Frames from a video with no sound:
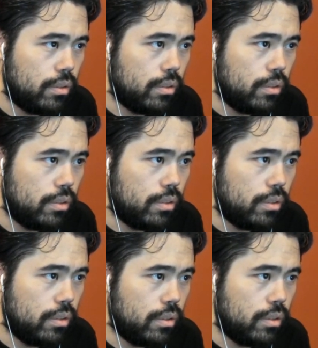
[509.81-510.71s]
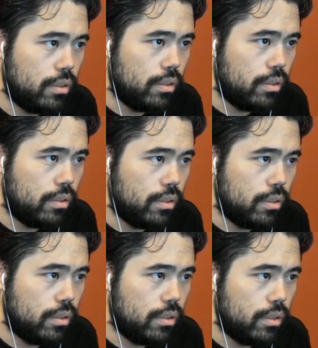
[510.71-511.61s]

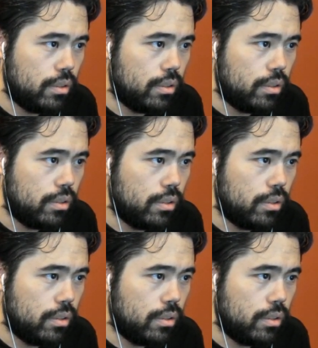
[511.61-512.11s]
[no speech]